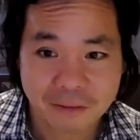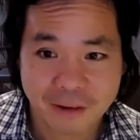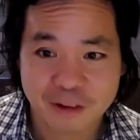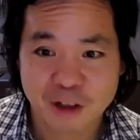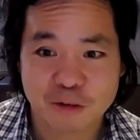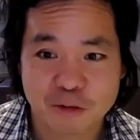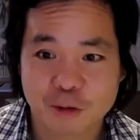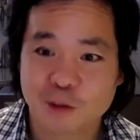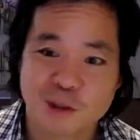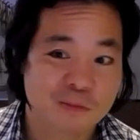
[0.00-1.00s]
And then, of
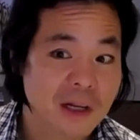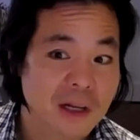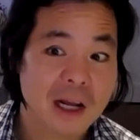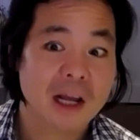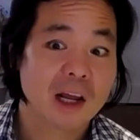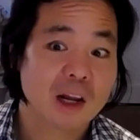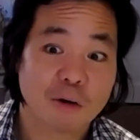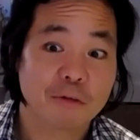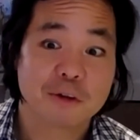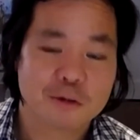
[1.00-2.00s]
course, not
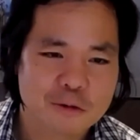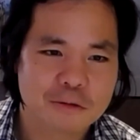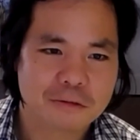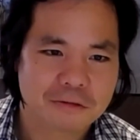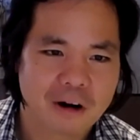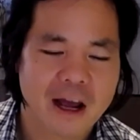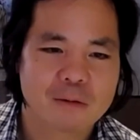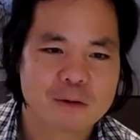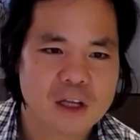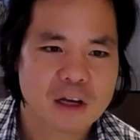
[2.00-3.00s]
feel good for
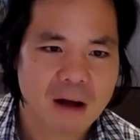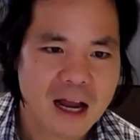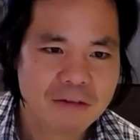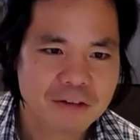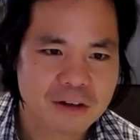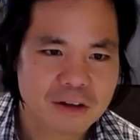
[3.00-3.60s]
hours thereafter.